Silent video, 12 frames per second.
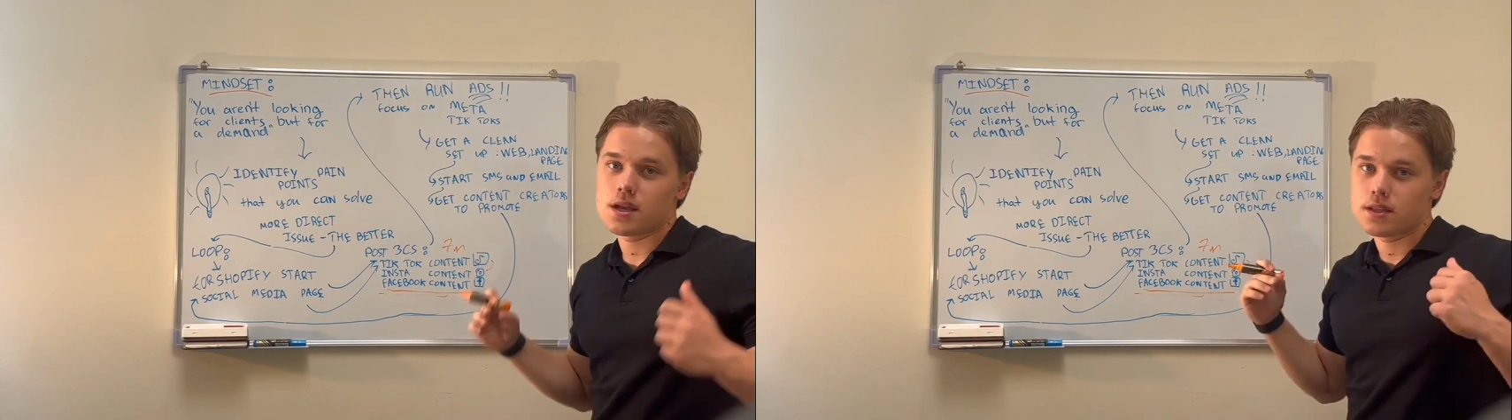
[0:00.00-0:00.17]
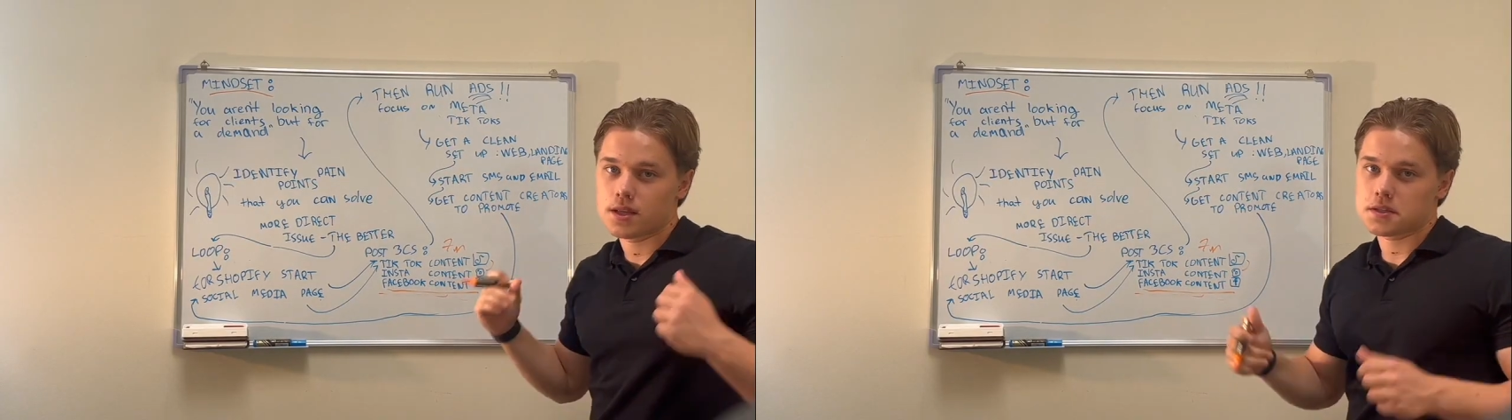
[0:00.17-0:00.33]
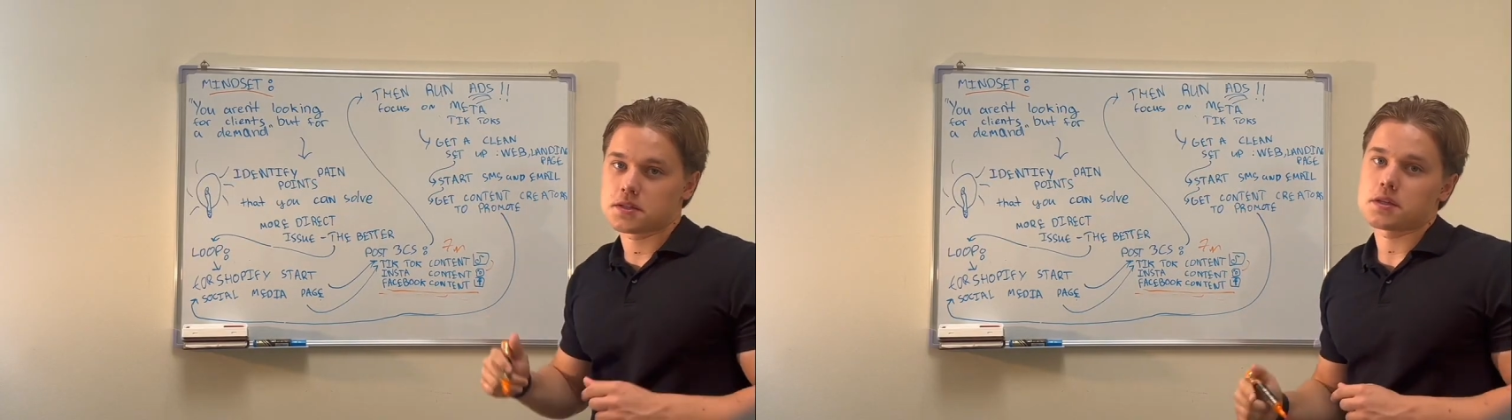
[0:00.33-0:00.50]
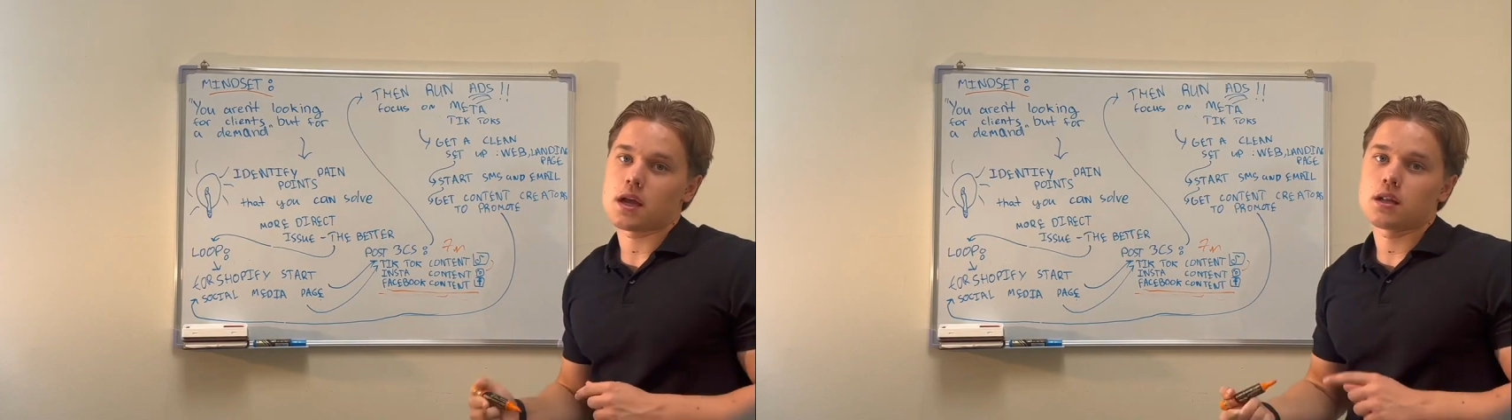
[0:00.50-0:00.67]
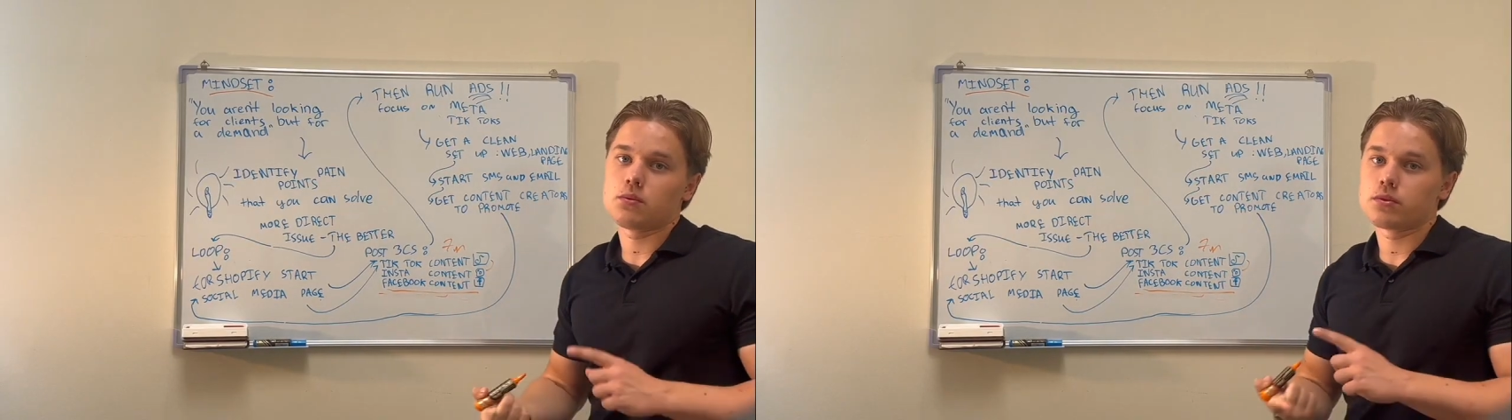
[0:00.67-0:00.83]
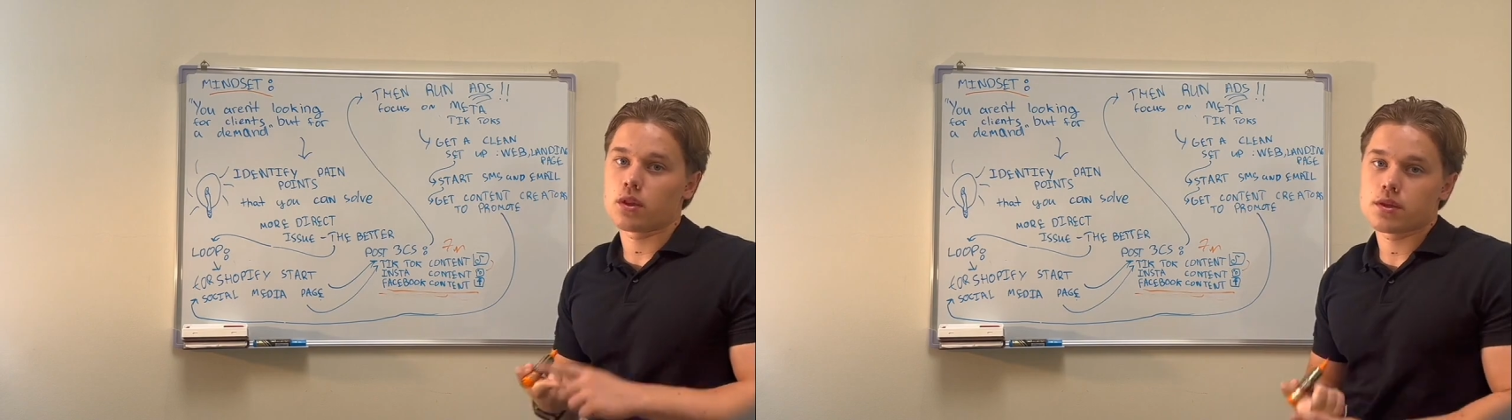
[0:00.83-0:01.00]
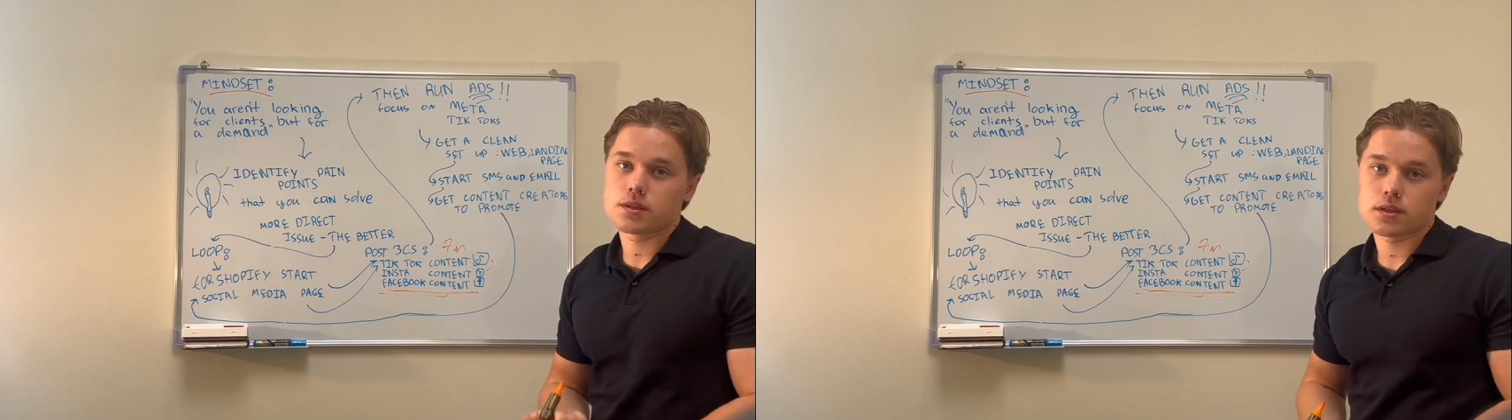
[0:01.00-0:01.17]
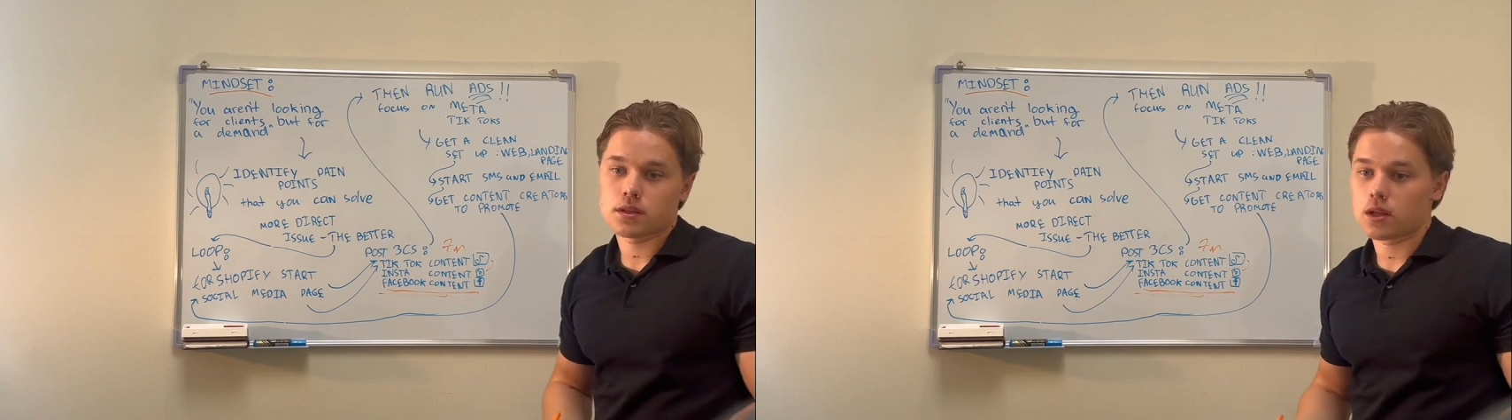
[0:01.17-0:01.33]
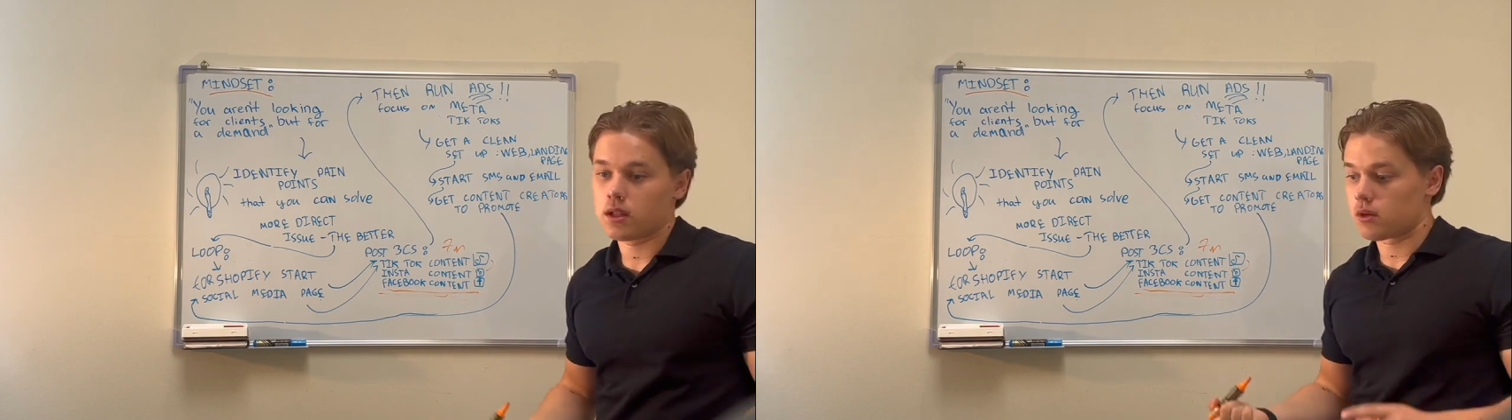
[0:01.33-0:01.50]
that's exactly when the thing's
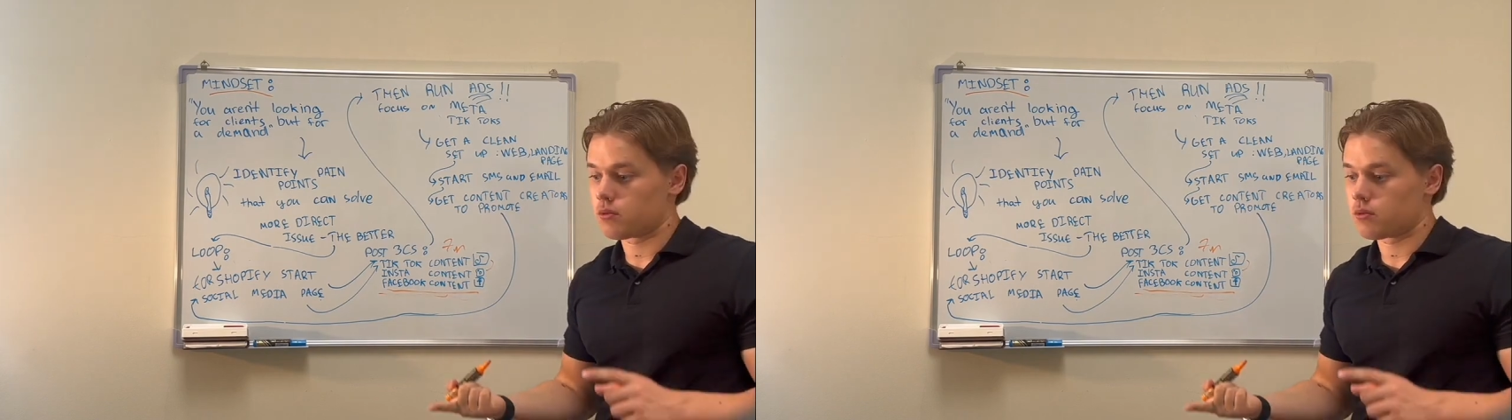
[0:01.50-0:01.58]
gonna click,